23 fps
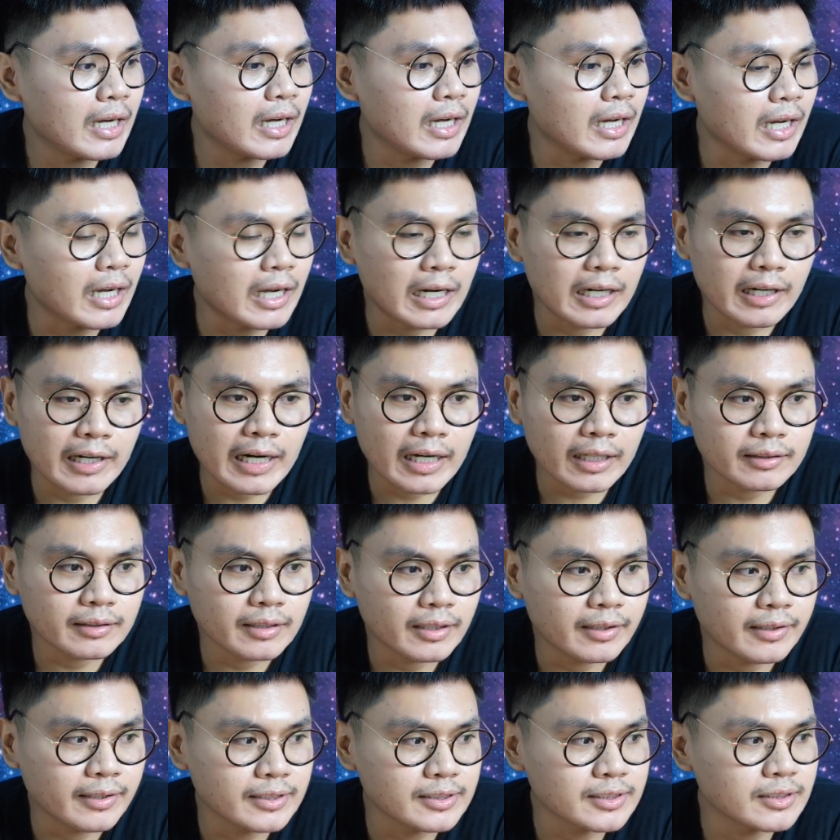a
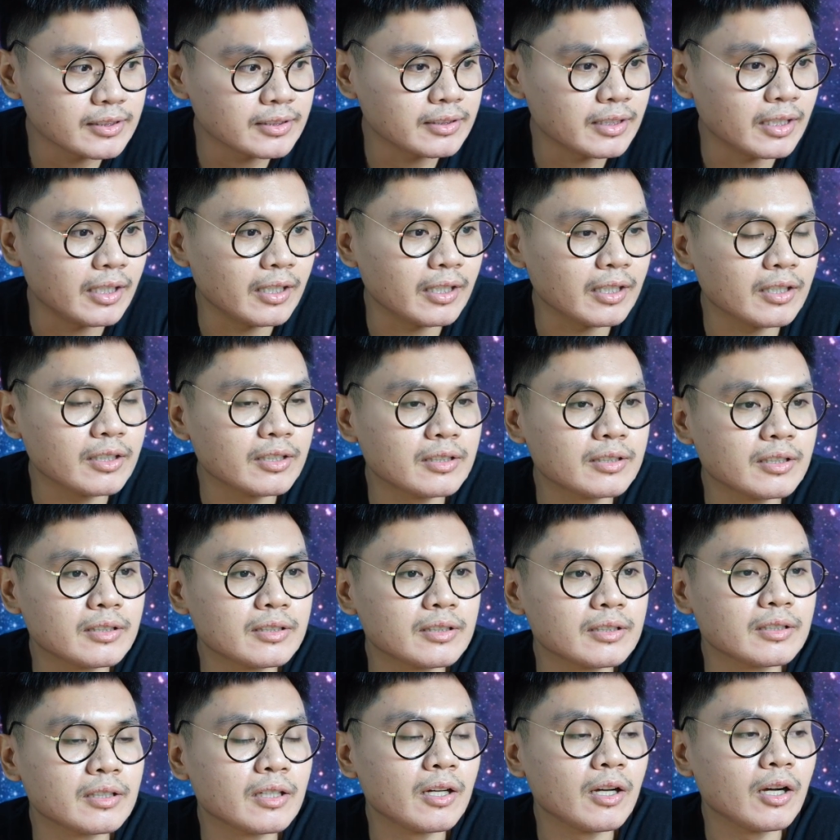characteristic
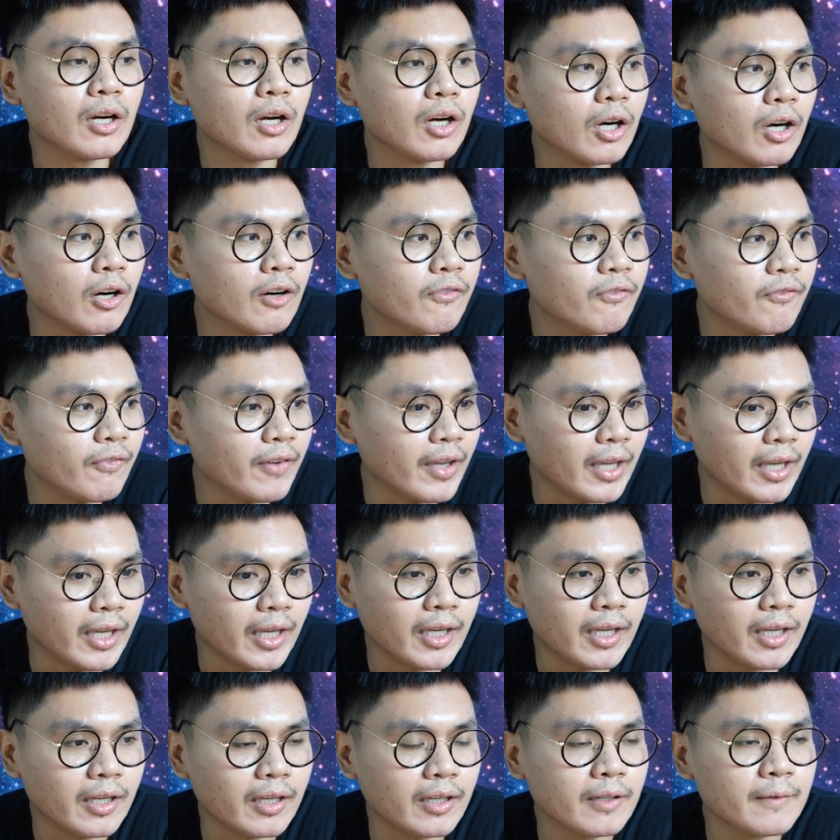of
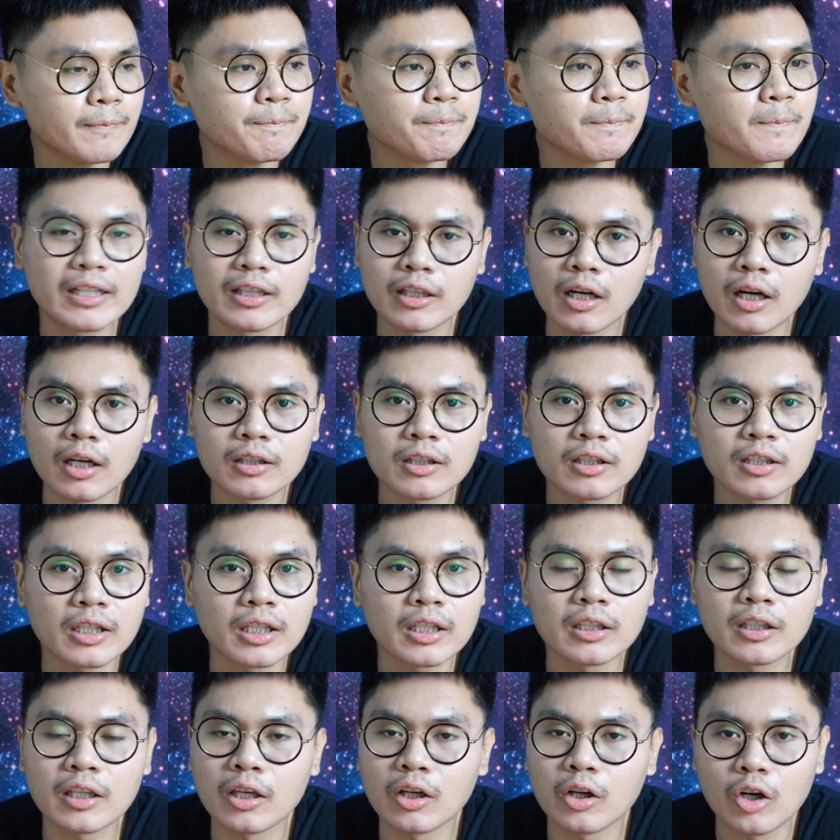a
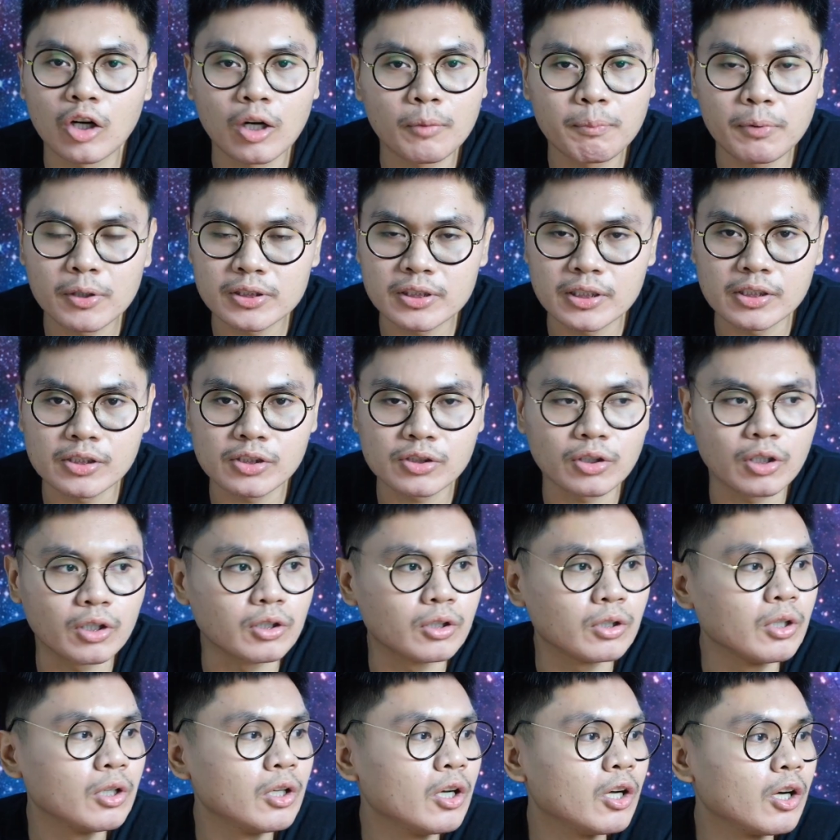non-thinking
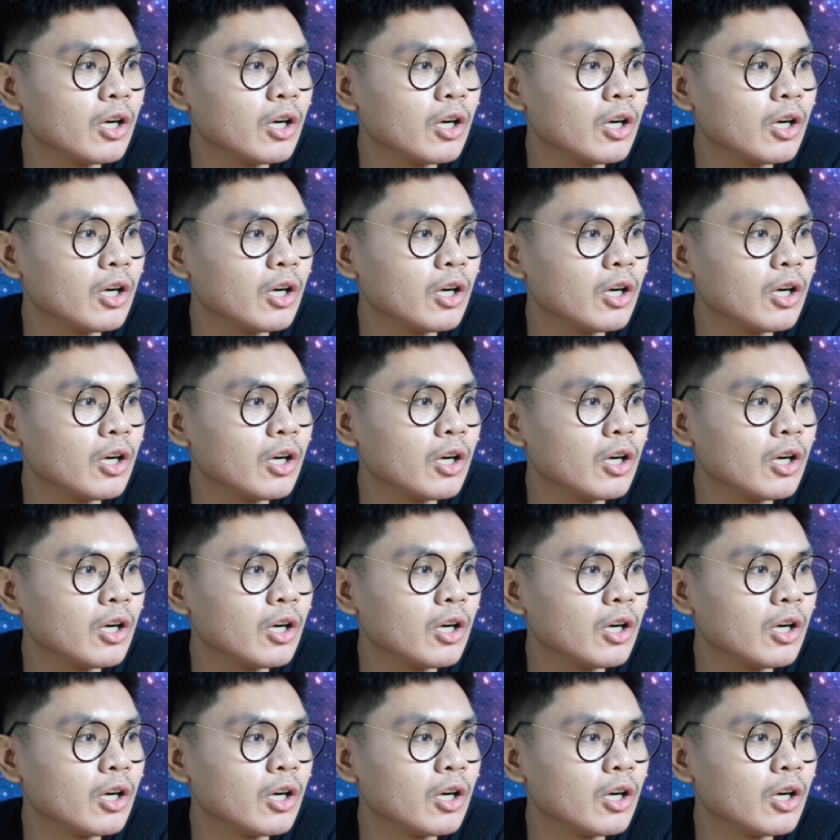opposition,